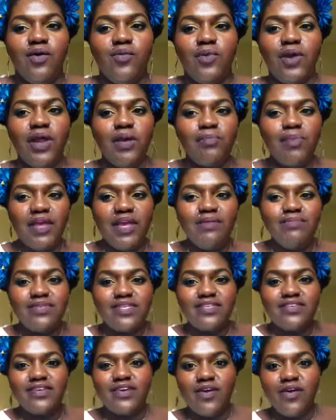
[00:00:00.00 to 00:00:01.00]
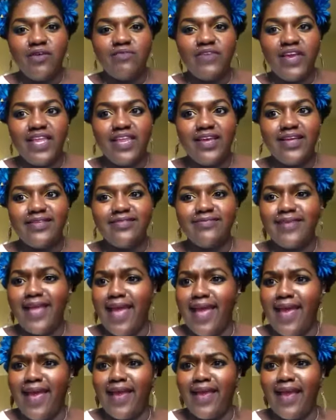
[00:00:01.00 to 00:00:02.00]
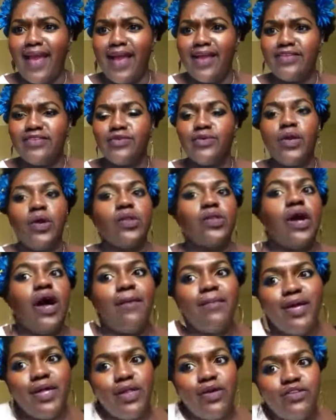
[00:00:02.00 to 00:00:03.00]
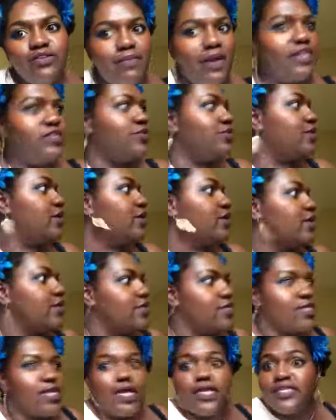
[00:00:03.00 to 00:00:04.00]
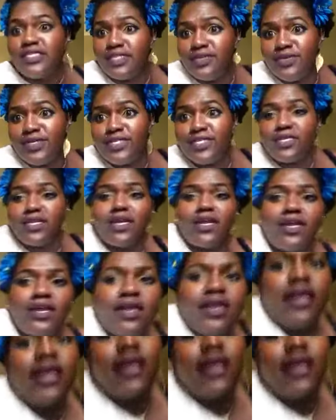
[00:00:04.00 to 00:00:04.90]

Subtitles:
What up, peeps? It's your girl, Vita. Hey, how you doing? Hold on, I'm gonna close my door, because, like, seriously,